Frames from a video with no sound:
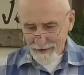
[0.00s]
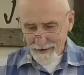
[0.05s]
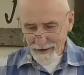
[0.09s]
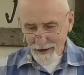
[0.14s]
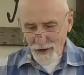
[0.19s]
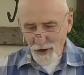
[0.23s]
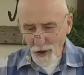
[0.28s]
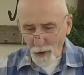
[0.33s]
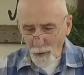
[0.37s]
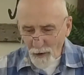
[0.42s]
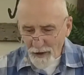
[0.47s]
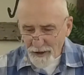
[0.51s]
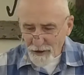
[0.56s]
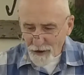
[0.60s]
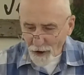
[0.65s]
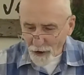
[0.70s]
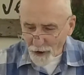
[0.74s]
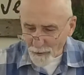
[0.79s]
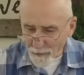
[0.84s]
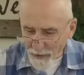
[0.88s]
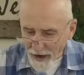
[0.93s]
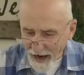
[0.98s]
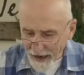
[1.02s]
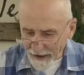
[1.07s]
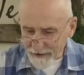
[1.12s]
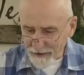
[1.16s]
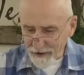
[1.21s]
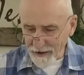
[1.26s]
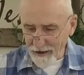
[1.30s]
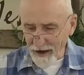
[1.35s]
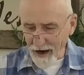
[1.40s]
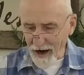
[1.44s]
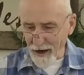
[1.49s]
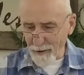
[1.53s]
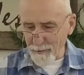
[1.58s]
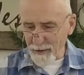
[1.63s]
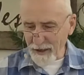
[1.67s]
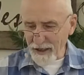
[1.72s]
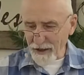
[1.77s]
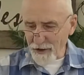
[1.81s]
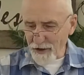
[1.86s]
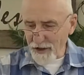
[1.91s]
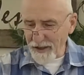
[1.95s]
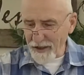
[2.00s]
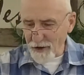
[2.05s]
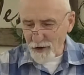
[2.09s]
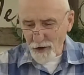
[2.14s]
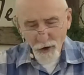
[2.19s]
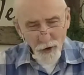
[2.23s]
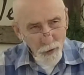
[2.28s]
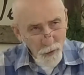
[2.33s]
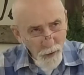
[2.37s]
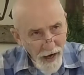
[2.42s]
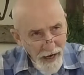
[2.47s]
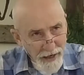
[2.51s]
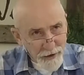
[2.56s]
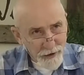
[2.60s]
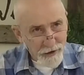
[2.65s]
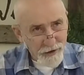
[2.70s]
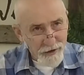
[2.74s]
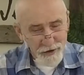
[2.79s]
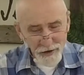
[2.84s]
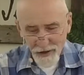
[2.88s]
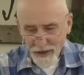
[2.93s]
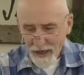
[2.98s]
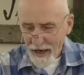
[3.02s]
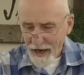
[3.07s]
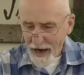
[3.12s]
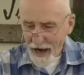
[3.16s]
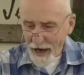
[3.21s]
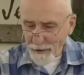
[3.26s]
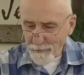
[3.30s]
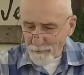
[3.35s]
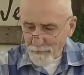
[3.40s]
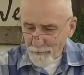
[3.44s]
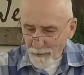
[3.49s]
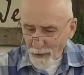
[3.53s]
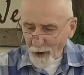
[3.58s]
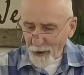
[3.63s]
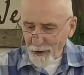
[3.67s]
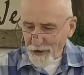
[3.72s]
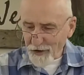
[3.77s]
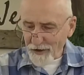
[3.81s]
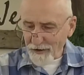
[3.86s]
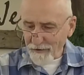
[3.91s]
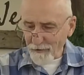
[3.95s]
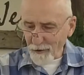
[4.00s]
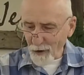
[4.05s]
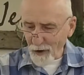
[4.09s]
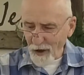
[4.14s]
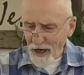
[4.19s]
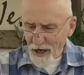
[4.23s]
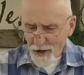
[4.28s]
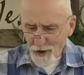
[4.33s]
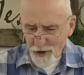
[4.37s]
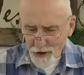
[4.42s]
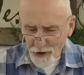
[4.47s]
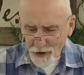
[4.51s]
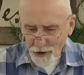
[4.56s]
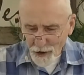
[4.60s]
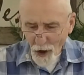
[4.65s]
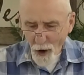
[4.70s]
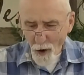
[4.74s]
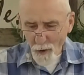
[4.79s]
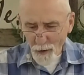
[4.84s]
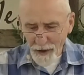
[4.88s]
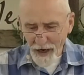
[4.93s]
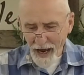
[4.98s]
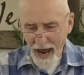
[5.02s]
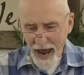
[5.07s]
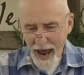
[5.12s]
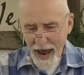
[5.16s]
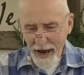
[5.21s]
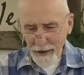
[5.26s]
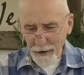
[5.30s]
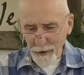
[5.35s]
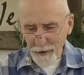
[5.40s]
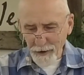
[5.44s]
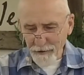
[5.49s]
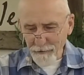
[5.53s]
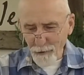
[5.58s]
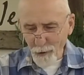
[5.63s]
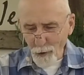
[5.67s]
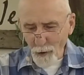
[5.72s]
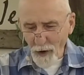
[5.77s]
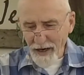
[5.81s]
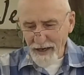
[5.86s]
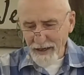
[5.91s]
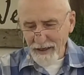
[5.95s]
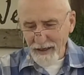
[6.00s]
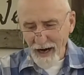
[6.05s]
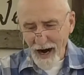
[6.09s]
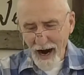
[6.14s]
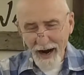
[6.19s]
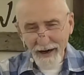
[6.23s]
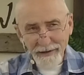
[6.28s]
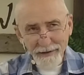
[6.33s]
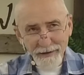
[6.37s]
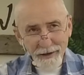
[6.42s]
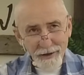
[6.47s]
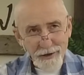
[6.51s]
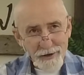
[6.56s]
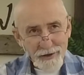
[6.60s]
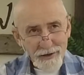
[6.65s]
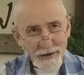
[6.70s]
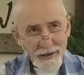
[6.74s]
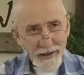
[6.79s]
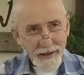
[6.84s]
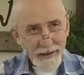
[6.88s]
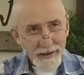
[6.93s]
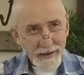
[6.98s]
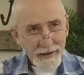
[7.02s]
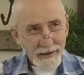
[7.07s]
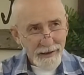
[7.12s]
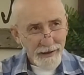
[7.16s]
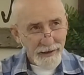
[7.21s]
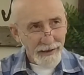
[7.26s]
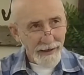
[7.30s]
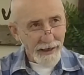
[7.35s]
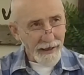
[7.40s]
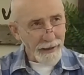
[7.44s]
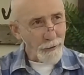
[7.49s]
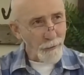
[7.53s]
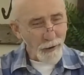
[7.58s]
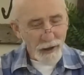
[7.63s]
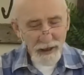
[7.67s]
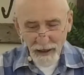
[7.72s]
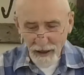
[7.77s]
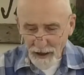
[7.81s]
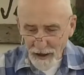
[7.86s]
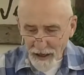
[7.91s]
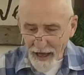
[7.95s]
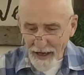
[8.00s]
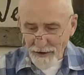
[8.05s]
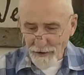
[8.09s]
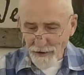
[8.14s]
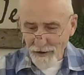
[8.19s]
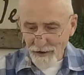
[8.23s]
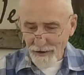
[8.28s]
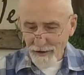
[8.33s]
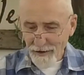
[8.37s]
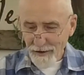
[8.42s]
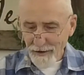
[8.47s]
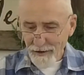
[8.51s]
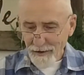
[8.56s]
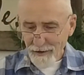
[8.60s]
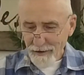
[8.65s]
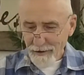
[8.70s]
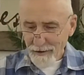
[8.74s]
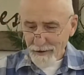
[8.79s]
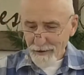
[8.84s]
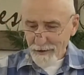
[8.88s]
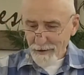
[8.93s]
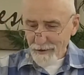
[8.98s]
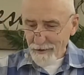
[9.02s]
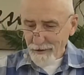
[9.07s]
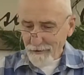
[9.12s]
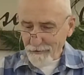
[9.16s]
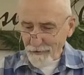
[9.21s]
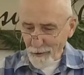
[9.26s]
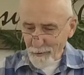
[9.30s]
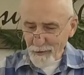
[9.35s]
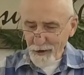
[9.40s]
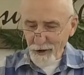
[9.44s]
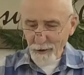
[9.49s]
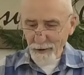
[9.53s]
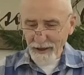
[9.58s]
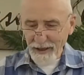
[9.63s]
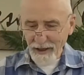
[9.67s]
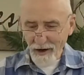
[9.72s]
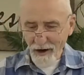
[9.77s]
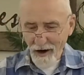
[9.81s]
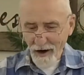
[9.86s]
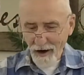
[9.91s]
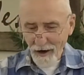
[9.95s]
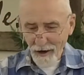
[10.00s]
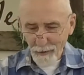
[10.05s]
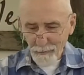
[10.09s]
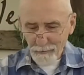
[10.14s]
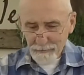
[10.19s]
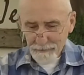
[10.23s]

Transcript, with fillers: And so we turn back to God because He is gracious and merciful, slow to anger and of great kindness, and He relents from doing harm.